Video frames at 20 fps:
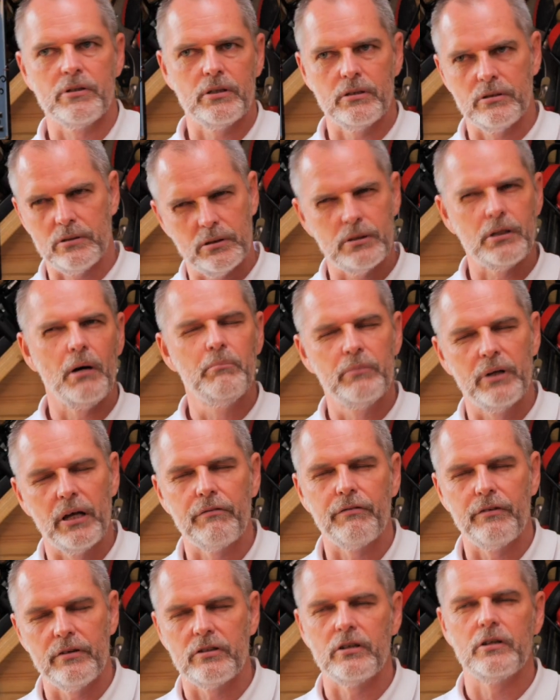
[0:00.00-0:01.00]
There's some
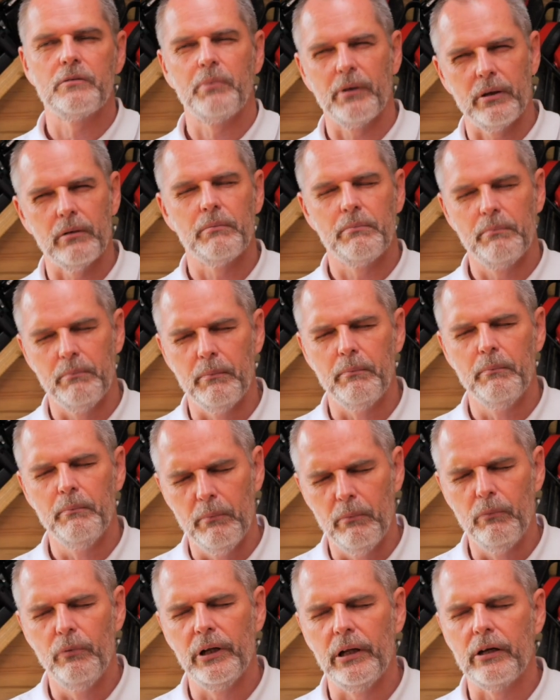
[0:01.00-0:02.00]
differences, but they're
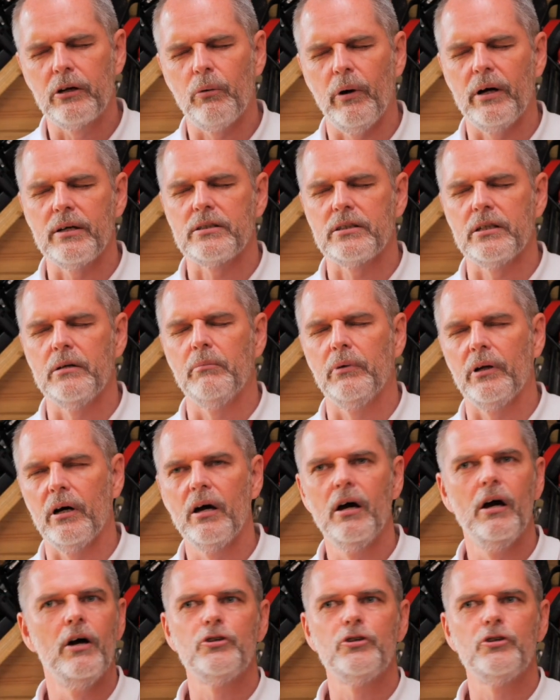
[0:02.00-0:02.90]
really quite similar.